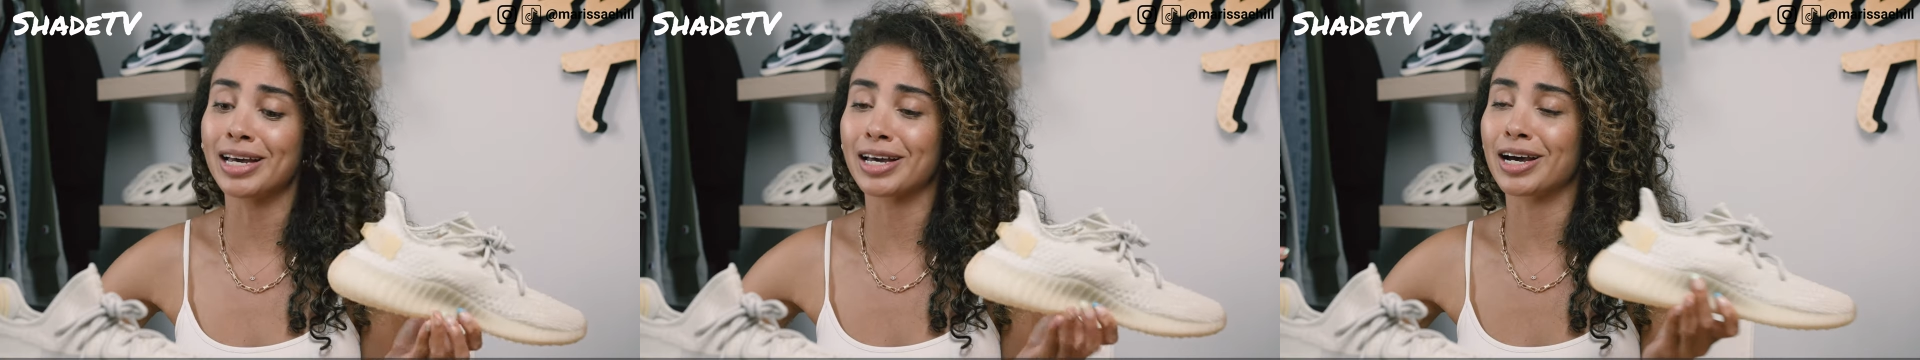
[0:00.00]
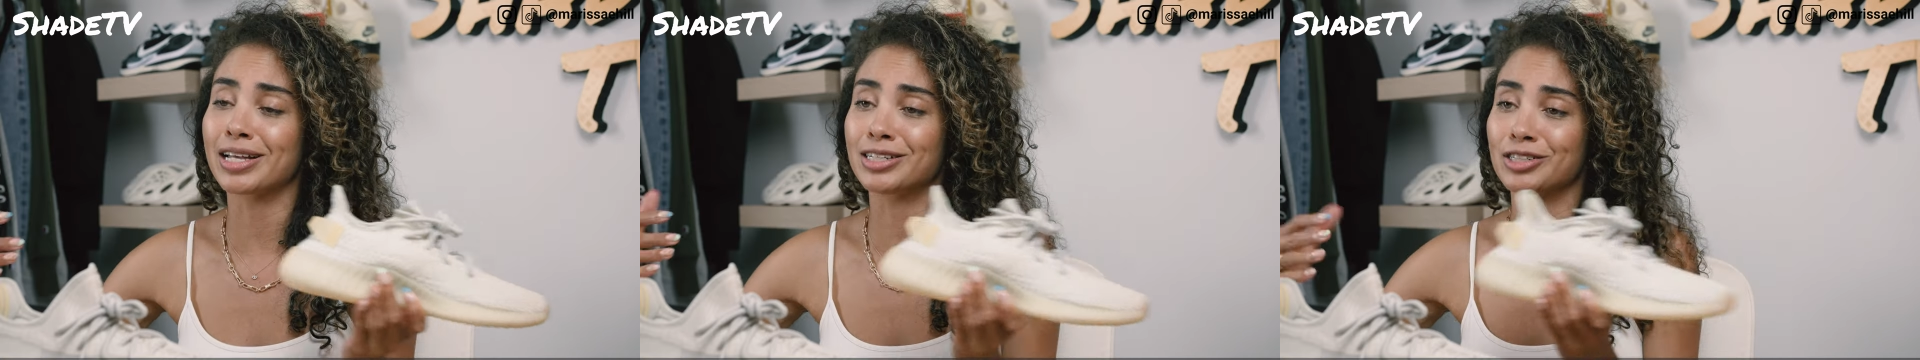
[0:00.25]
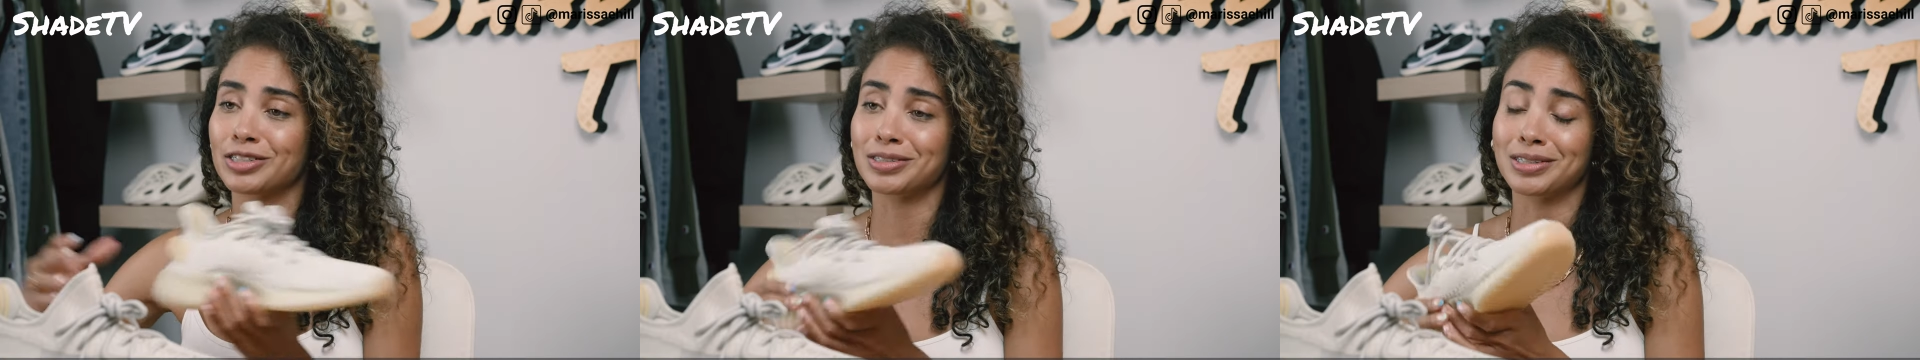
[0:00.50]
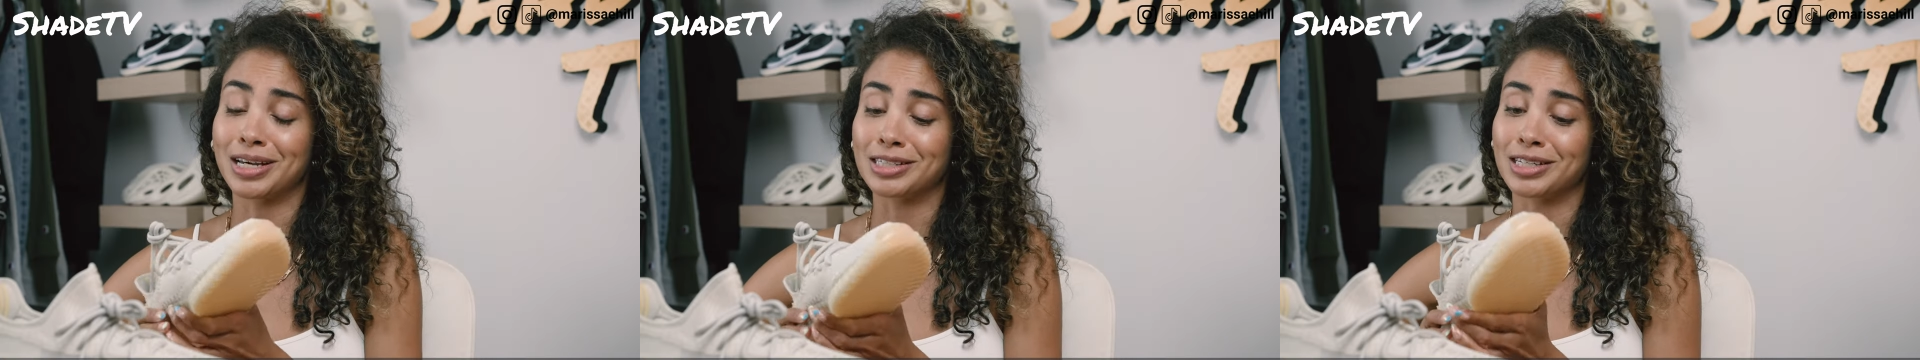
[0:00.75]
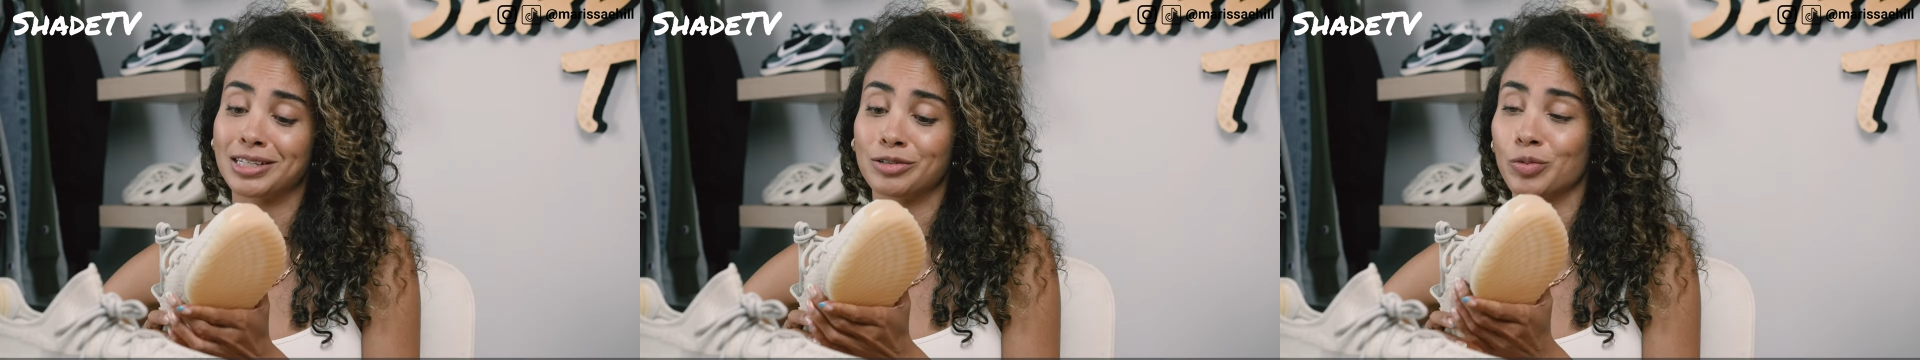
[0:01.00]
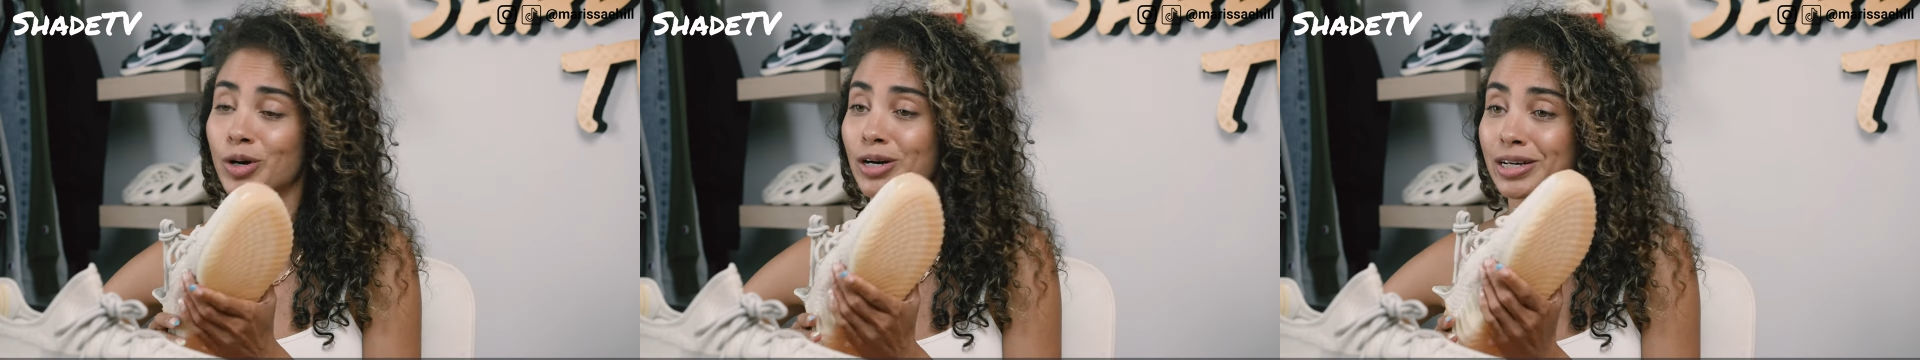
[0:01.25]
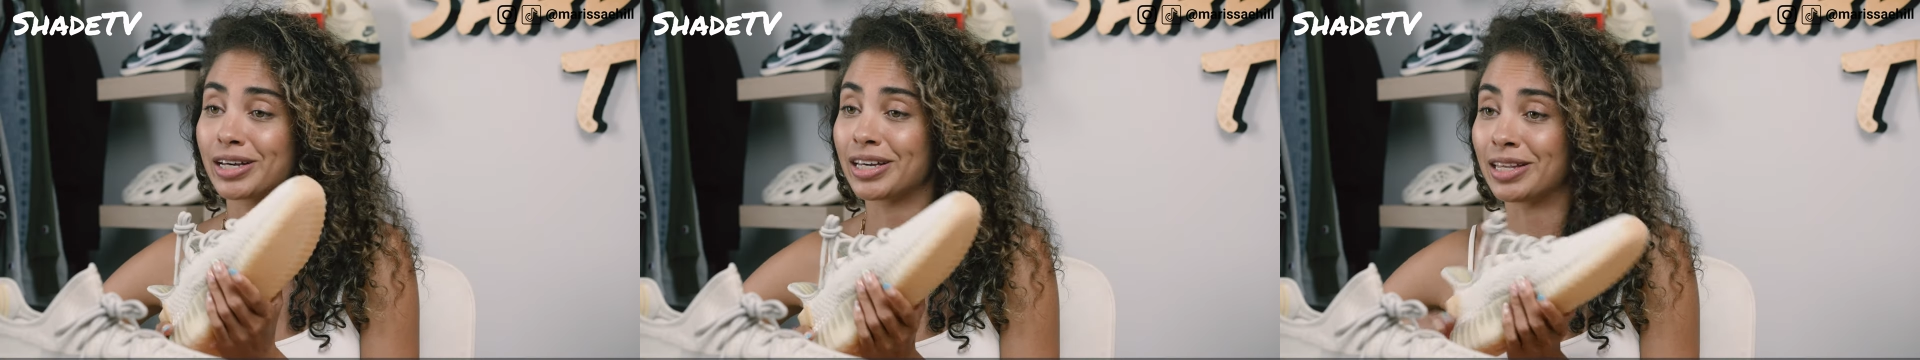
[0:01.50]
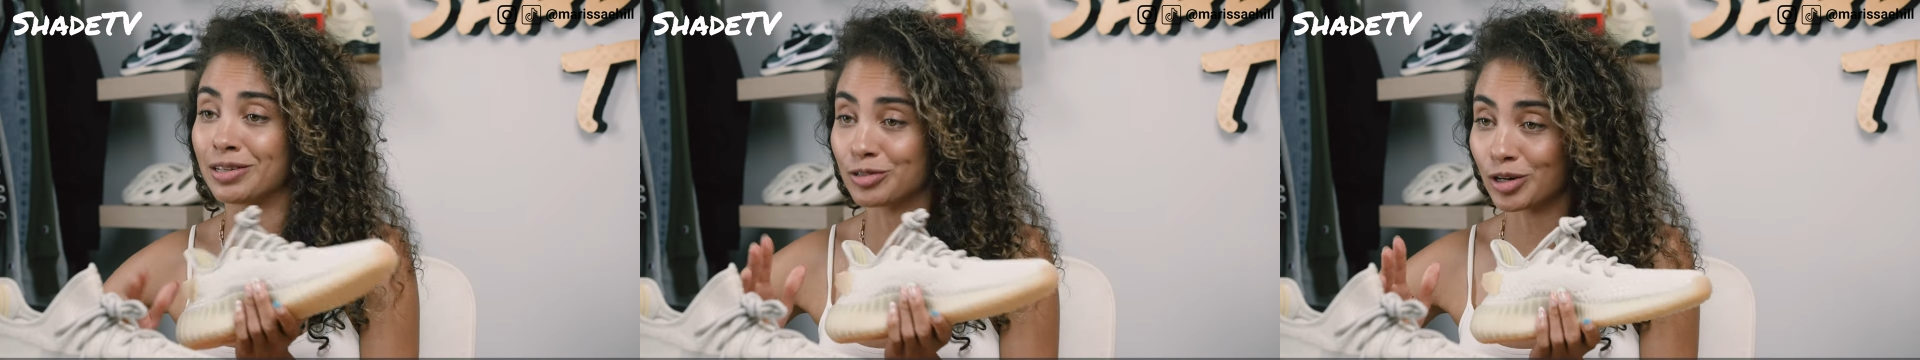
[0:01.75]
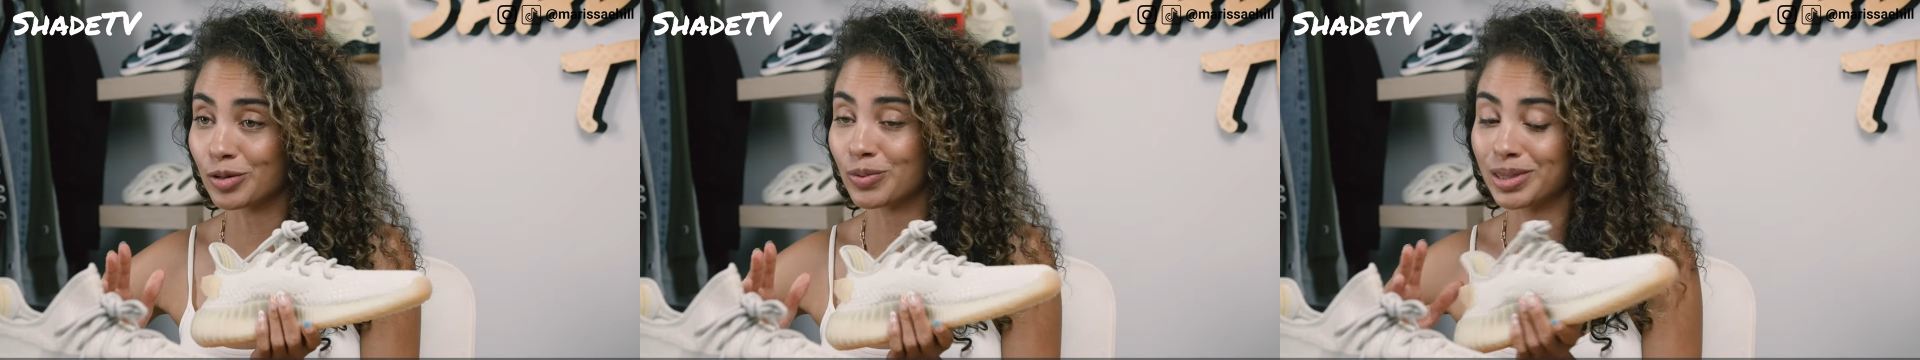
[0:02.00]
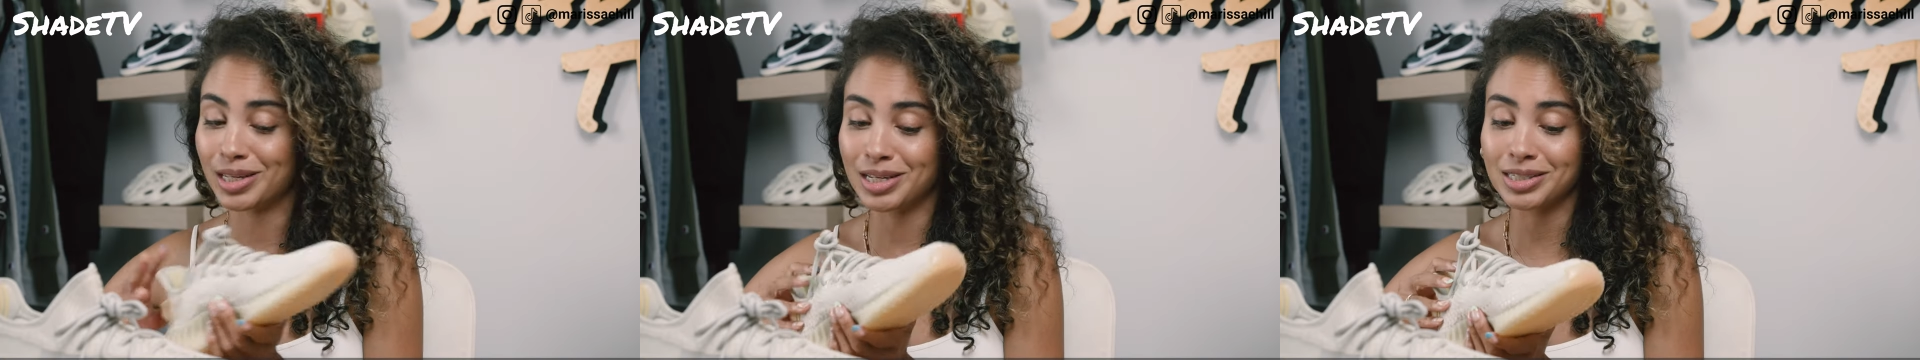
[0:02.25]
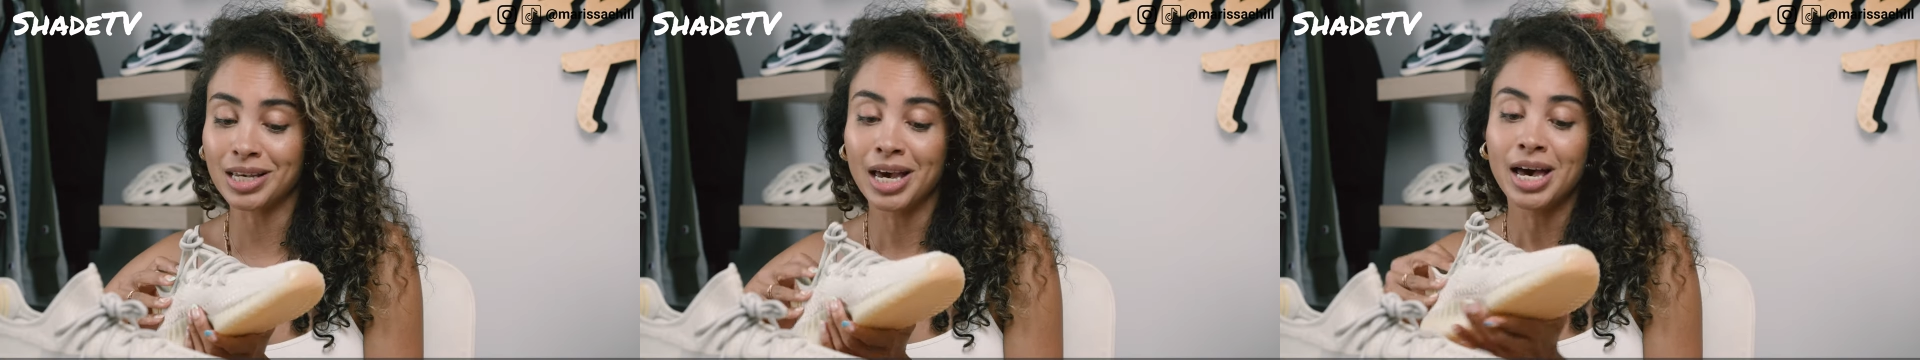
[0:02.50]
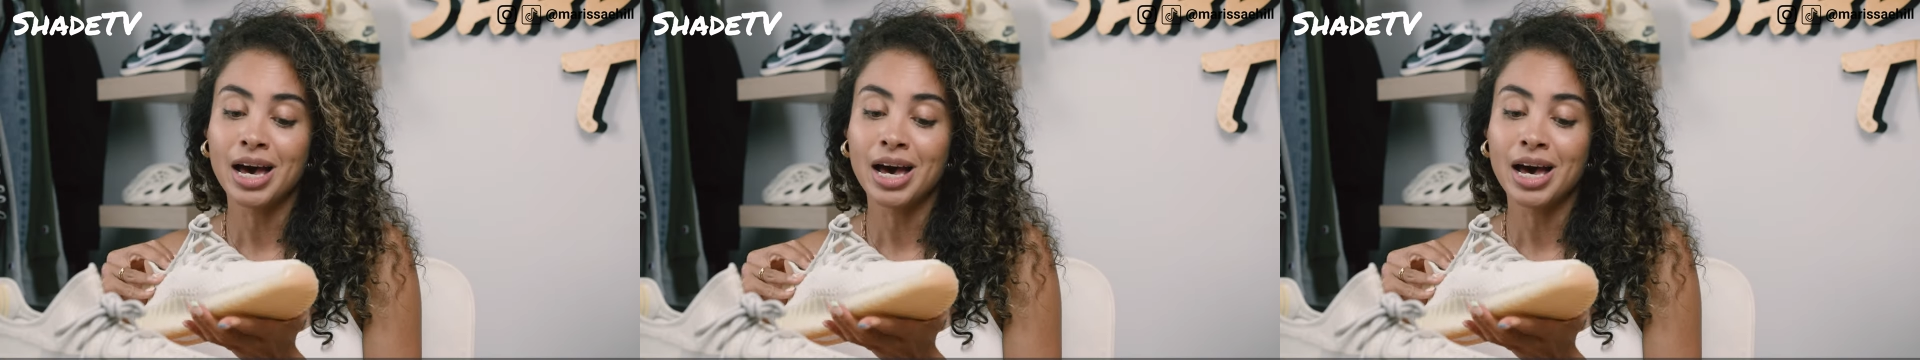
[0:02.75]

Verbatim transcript: I kind of just guess I need to walk in the dark with these.